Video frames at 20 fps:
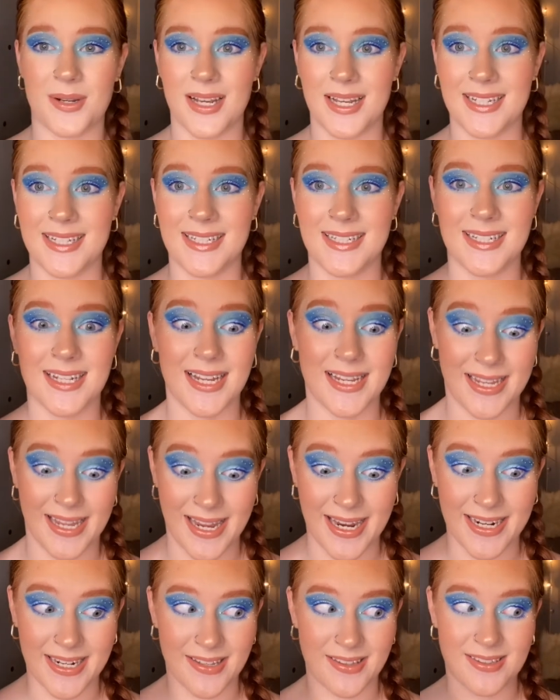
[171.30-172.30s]
I
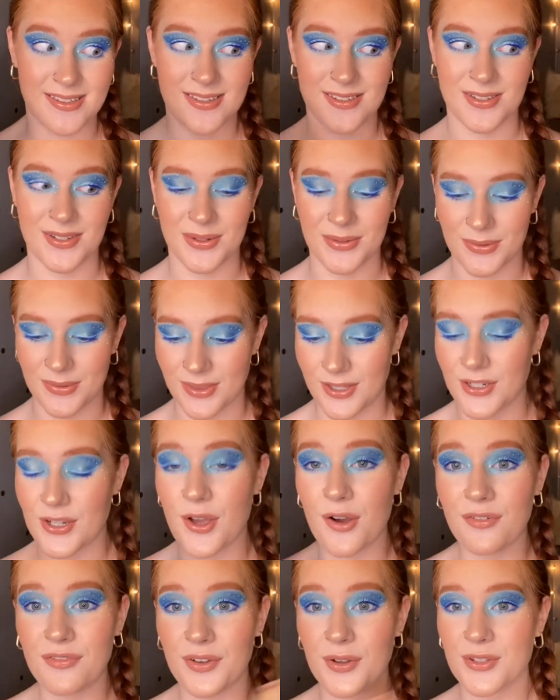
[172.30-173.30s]
hated. So the
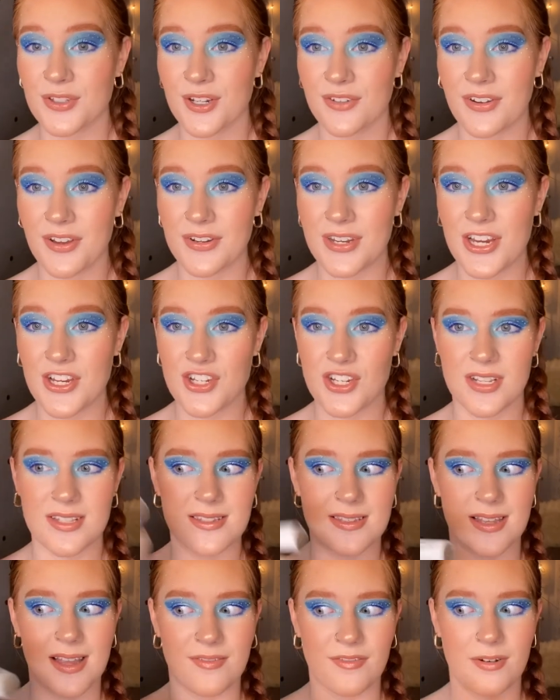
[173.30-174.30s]
No Filter
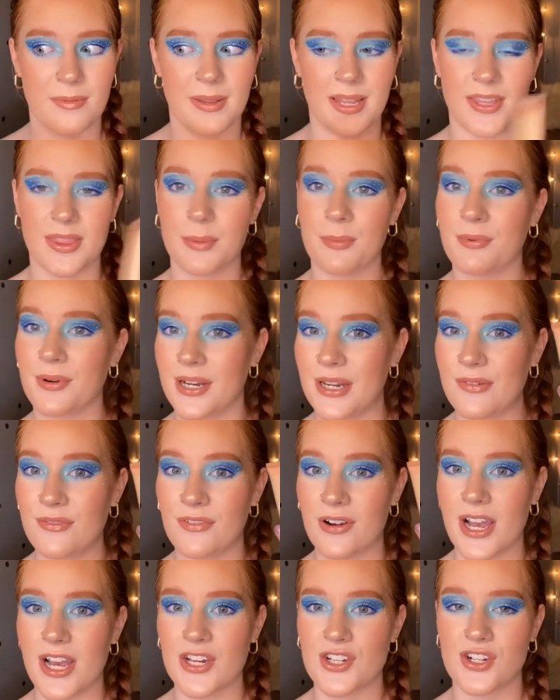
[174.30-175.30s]
foundations, not for me. The Pretty
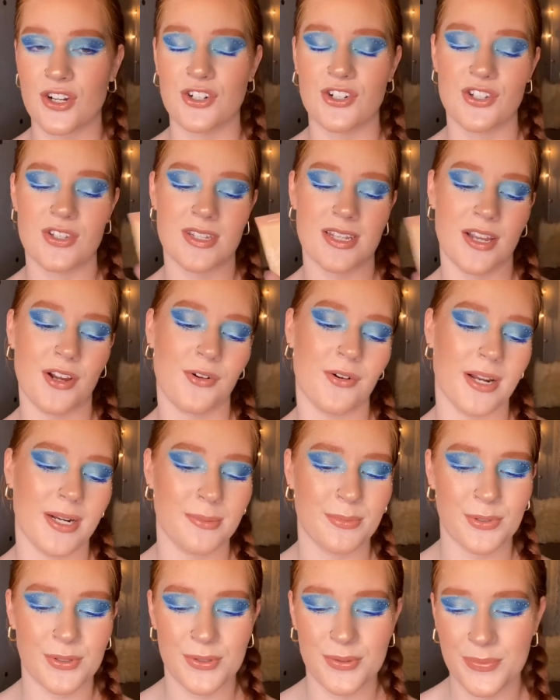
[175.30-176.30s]
Fresh are just
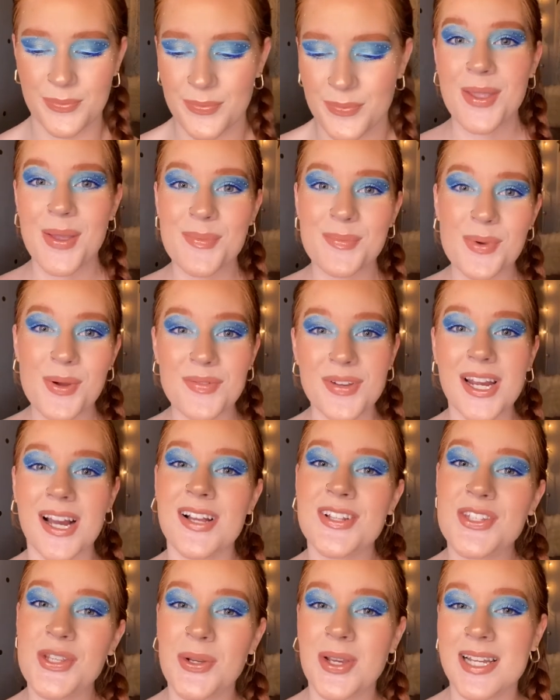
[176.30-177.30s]
incredible. Moving
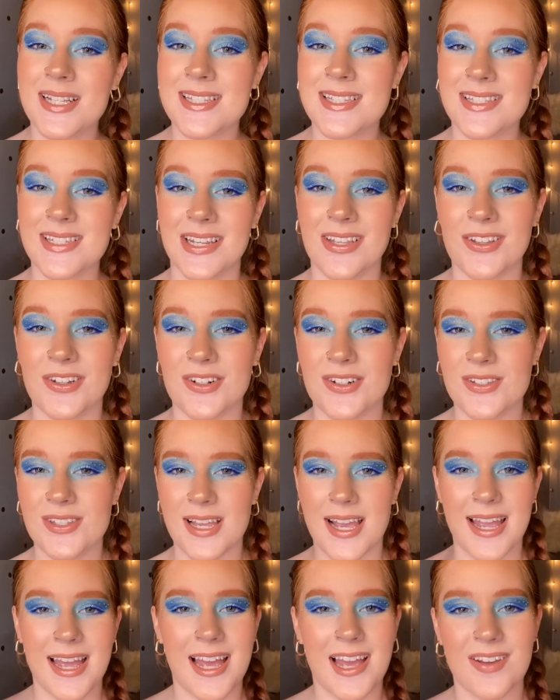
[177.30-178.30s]
on to concealers,
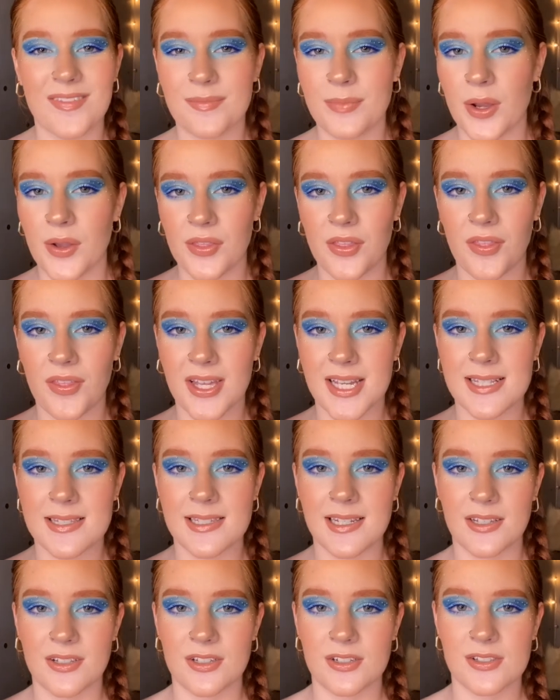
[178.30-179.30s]
I have both of the
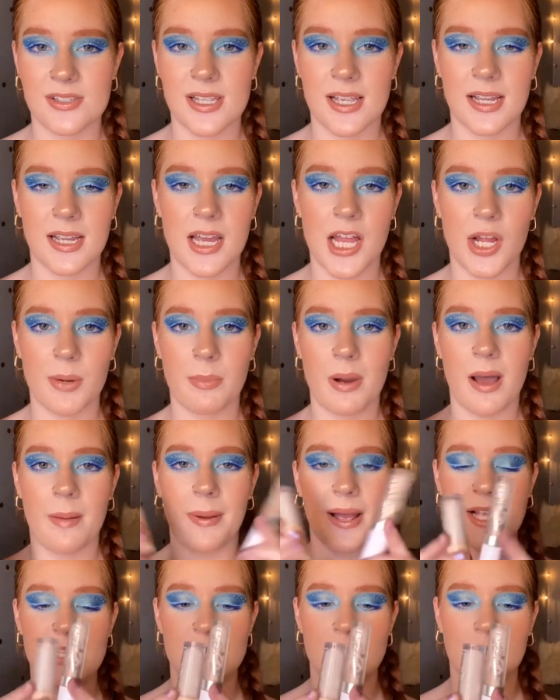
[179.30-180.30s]
concealers that
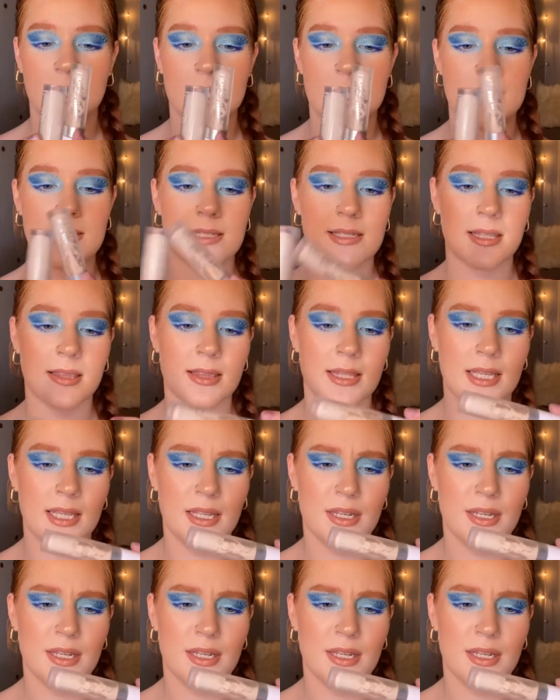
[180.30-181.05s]
Colourpop has released. The